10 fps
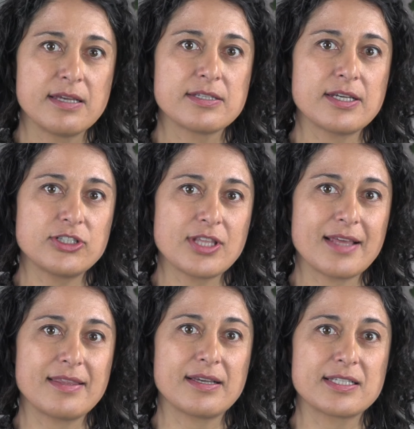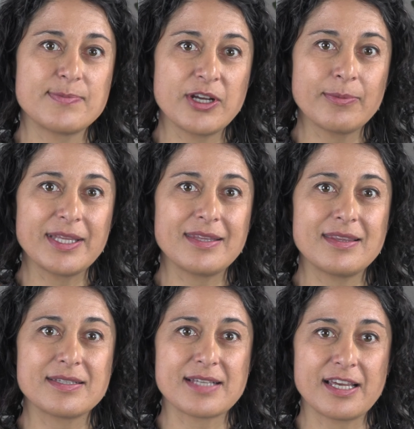such that the experiment that
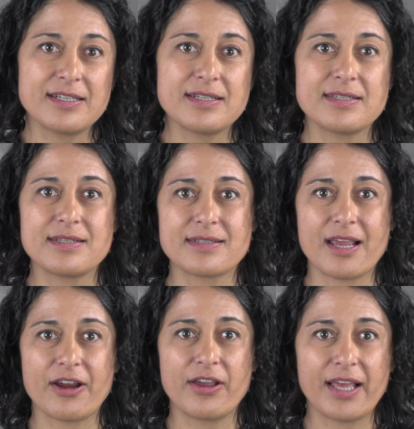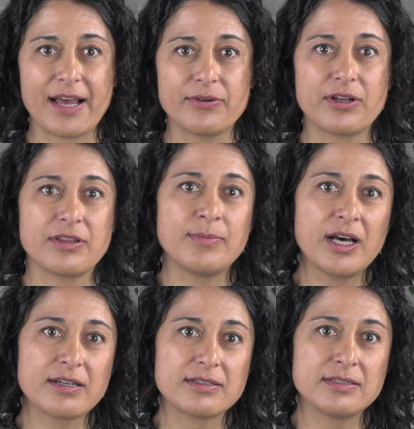the scientist is carrying out on the
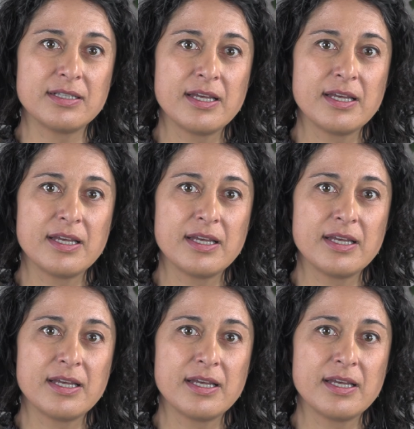model